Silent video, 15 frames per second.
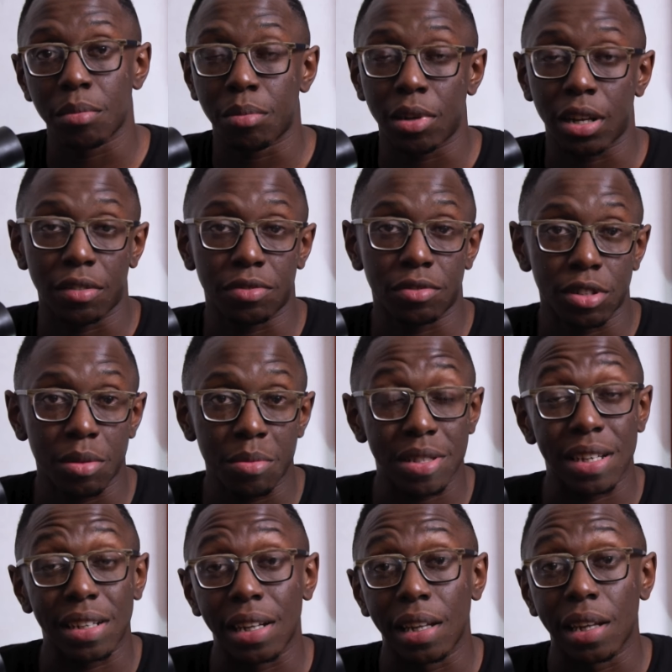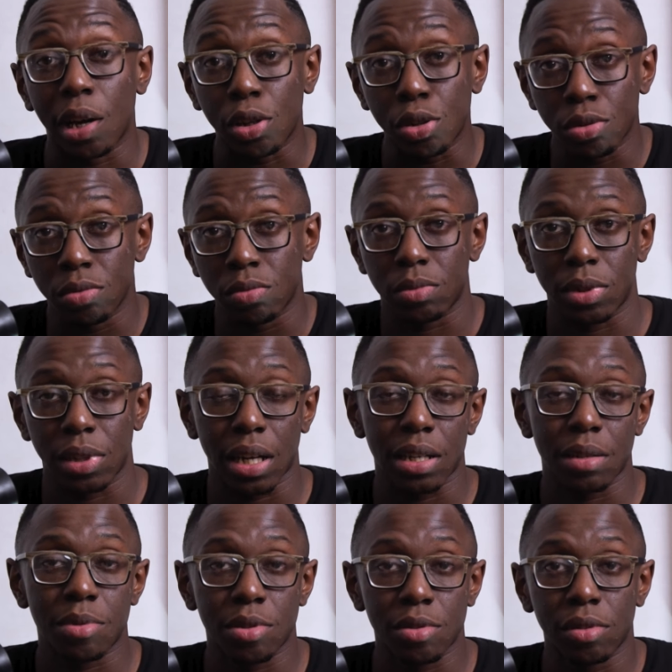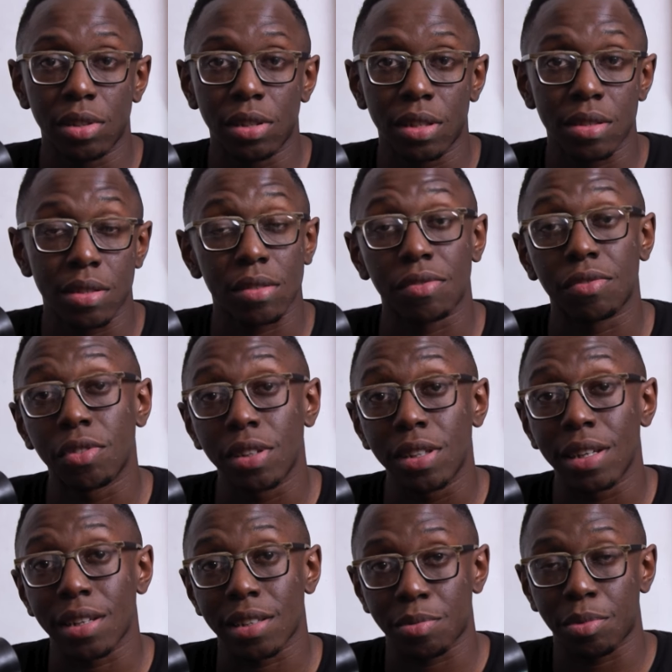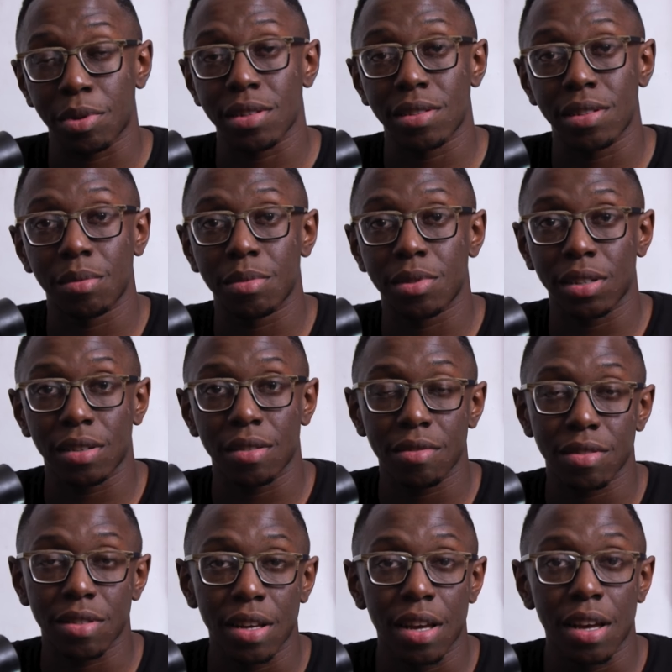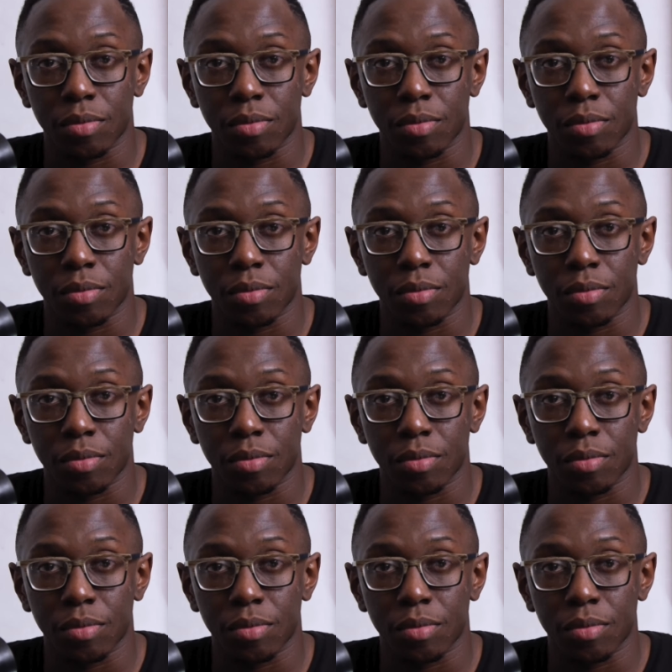Platforms that allow the Calypsonians to fully express themselves.